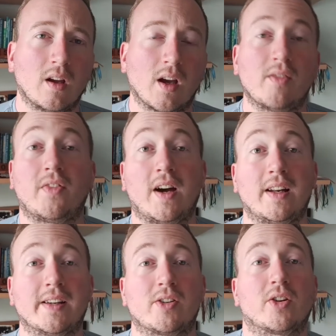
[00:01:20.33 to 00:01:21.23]
And
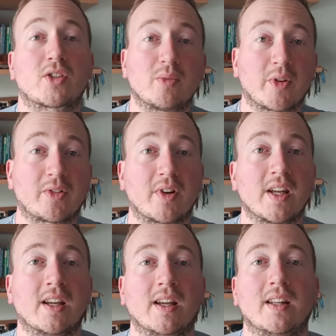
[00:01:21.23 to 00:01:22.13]
finally, of course, number
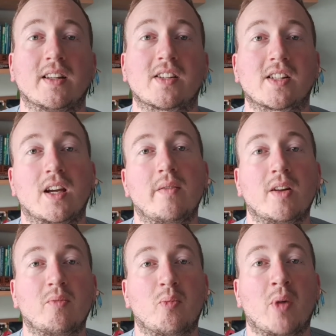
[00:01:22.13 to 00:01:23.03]
three, the
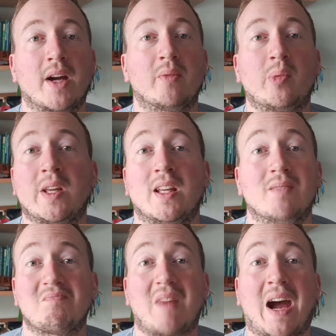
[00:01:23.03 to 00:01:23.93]
sermon might be
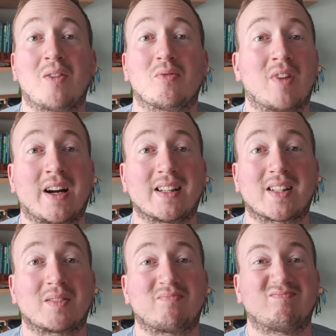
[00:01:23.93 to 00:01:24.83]

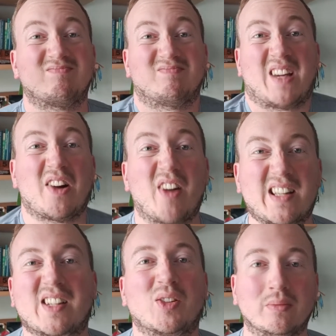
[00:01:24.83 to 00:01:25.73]
outright
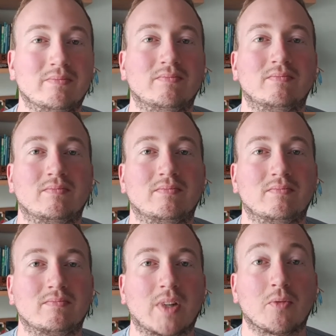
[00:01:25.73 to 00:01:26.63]
heretical.
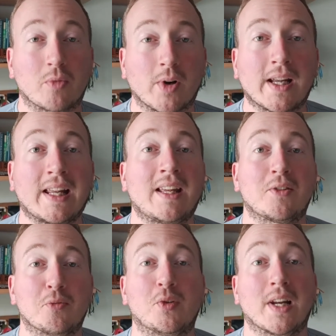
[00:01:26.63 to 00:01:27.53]
Really,
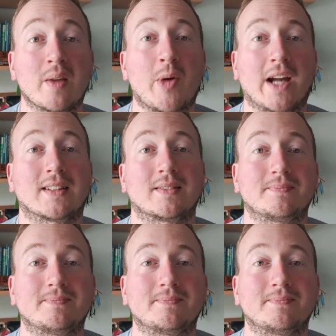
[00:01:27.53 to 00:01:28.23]
really bad.